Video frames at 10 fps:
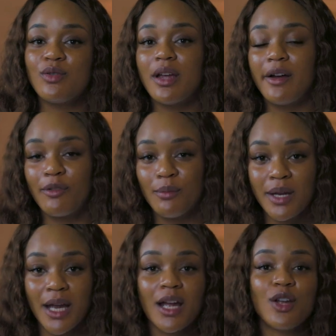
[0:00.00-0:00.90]
you hear from
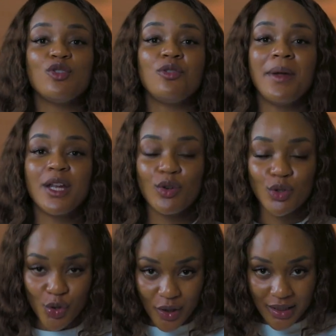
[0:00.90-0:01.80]
here, you make your
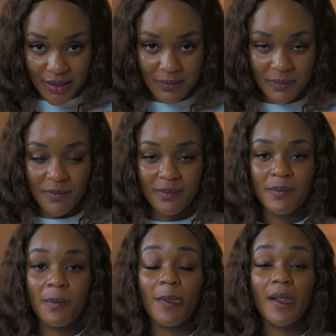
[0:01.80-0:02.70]
choice.
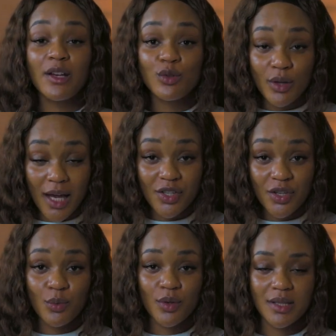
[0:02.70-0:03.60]
And so that
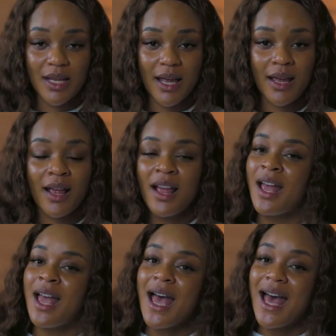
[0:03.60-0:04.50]
tree was there.
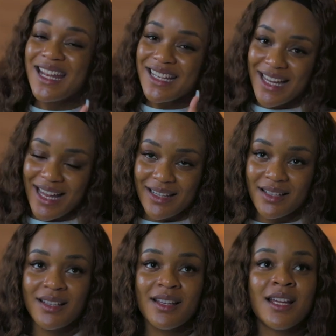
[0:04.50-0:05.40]
And again,
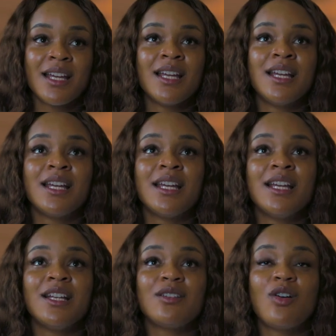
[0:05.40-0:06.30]

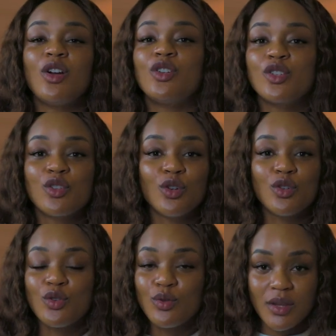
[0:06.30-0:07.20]
God does
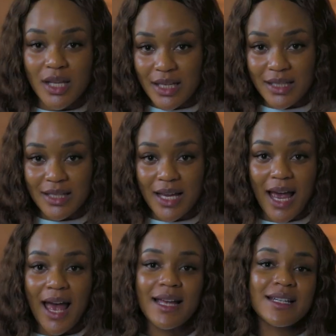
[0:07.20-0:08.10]
not do things
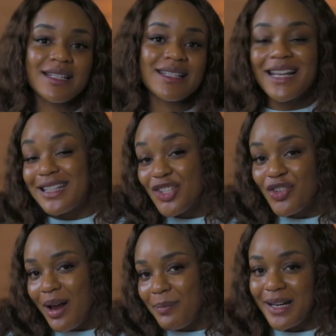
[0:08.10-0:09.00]
and set
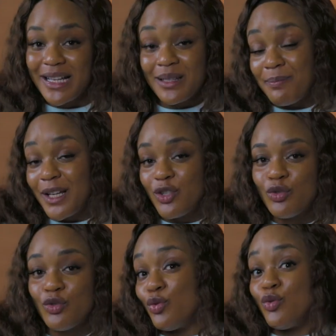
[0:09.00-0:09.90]
trap and expect
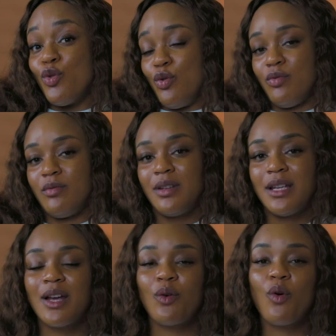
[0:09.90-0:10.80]
you to know.
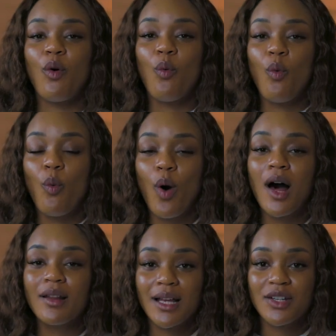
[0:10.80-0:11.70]

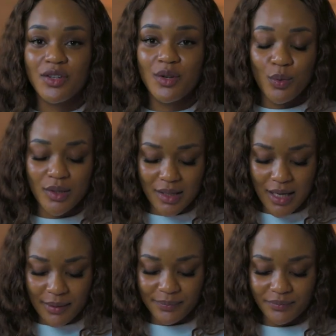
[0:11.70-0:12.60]
While that tree was
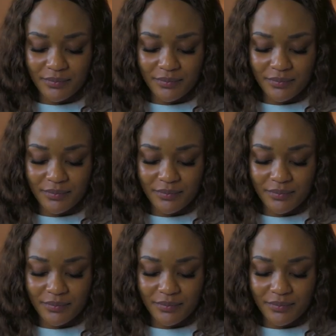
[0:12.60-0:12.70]
there,